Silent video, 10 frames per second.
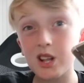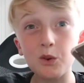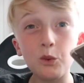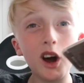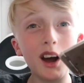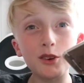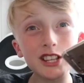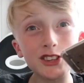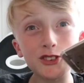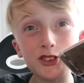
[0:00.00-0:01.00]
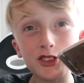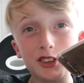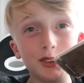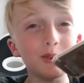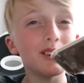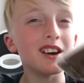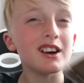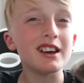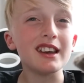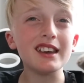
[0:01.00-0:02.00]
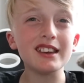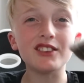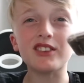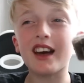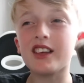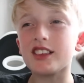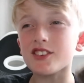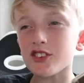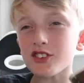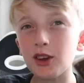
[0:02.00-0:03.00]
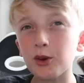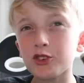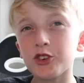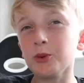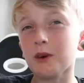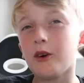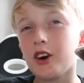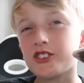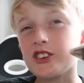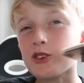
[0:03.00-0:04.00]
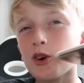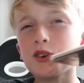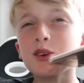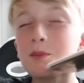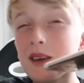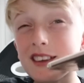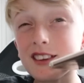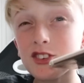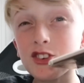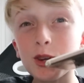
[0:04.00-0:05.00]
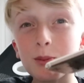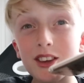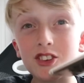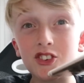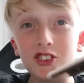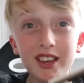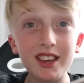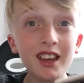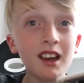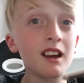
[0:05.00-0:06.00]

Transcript: what I want you to do is, like, there's this YouTuber I watch. He's called GapingaTube HD.